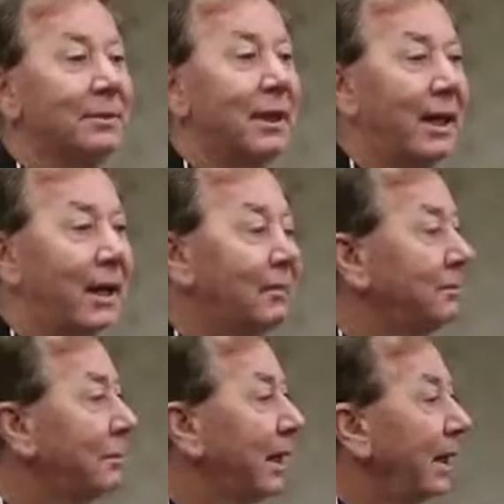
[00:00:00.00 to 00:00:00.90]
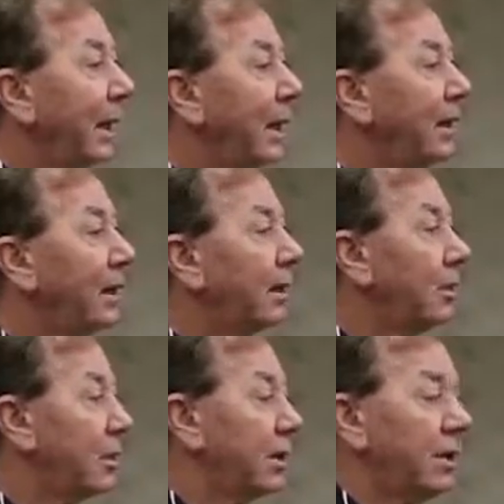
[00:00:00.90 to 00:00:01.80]
Yeah. And of
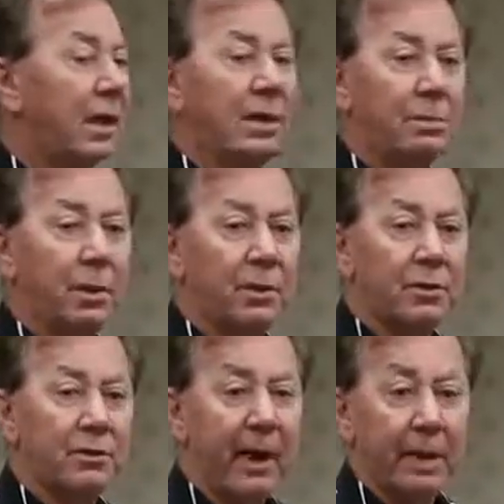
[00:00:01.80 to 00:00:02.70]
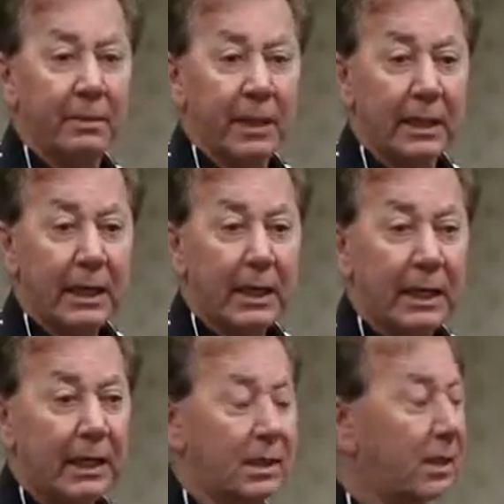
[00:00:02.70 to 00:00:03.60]
course it does produce vitamin
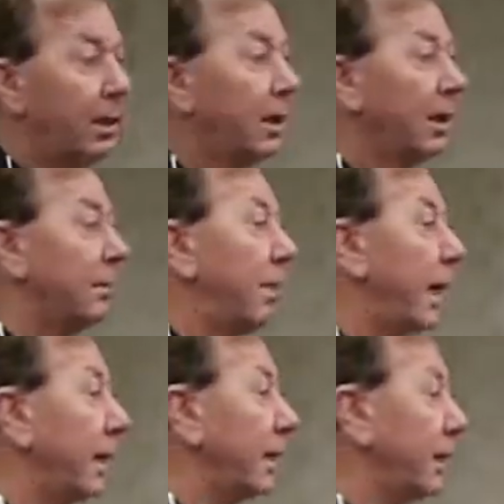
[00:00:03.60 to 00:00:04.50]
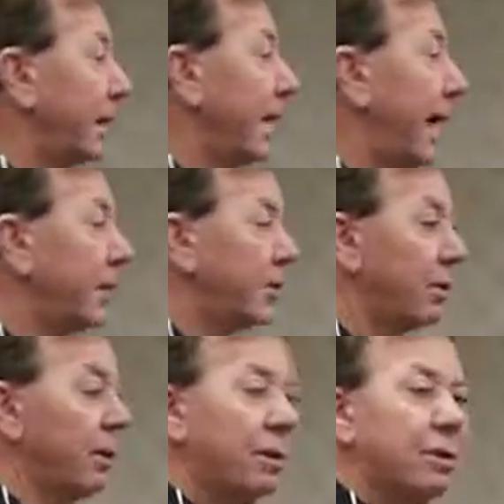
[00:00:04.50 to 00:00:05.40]
D, but the
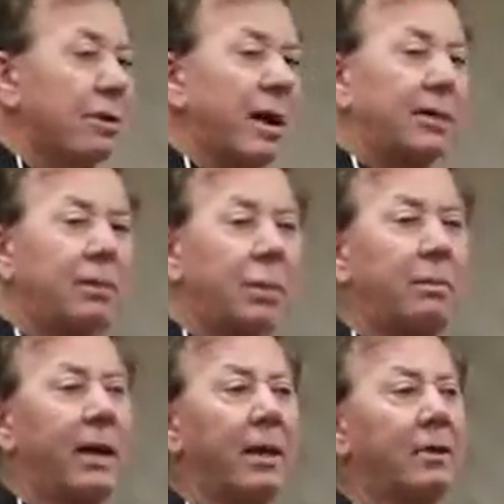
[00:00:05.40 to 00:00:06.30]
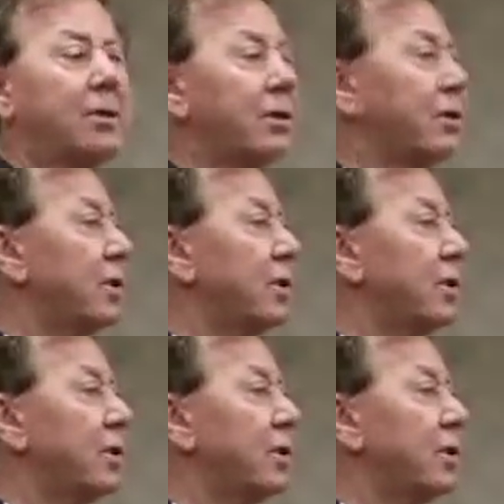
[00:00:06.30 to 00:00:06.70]
cancer is so much. And when men lose